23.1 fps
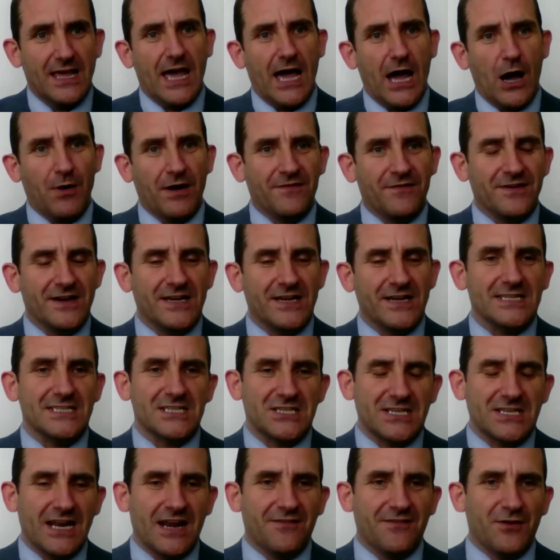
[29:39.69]
However,
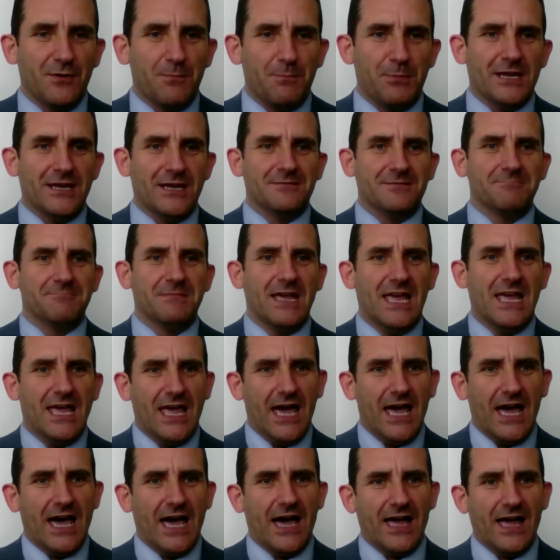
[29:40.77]
instead of it being,
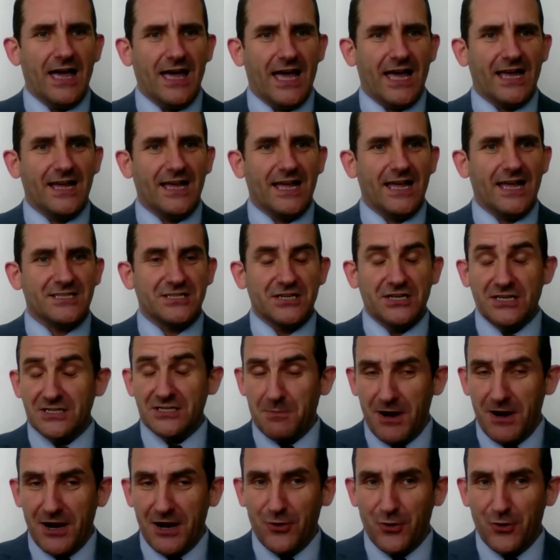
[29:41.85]
as it is
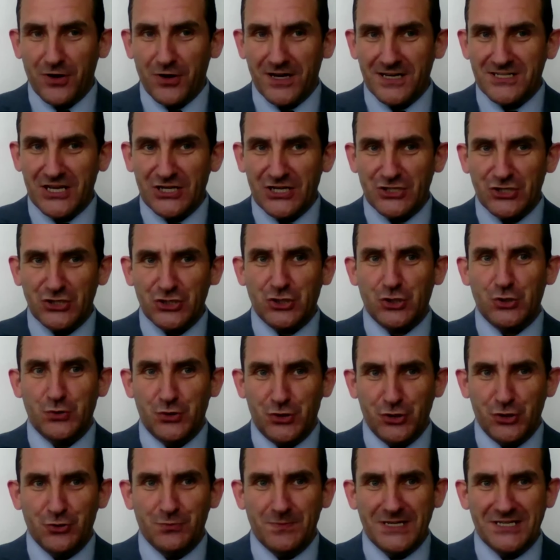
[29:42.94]
in my organization, 2
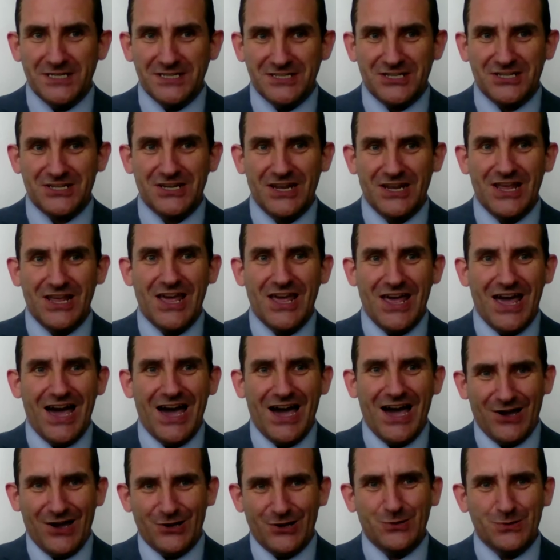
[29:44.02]
humans
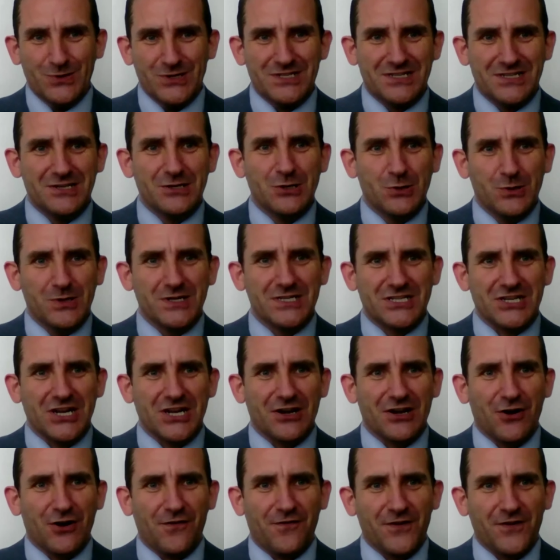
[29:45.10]
who would
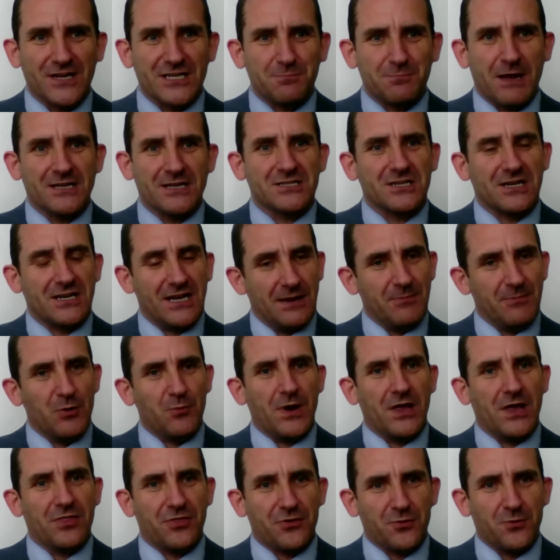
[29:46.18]
sign off an expense claim, it
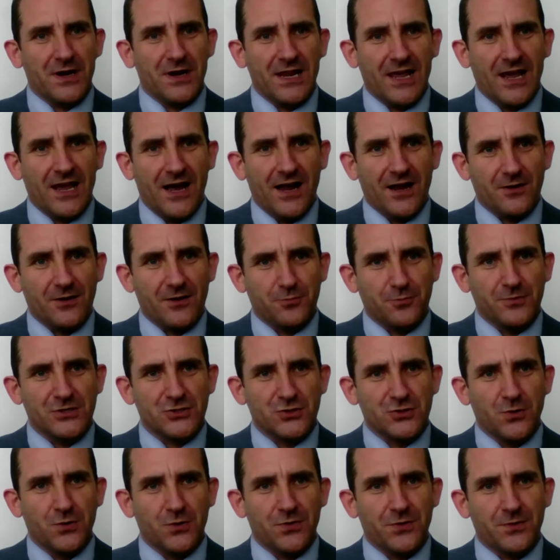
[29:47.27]
went through an AI,
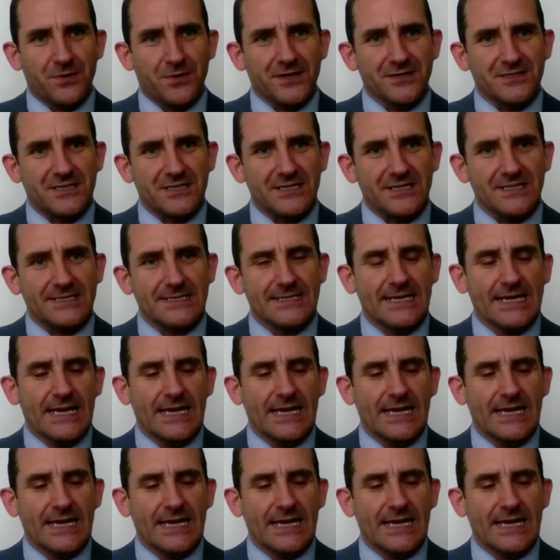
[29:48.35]
which authorized it.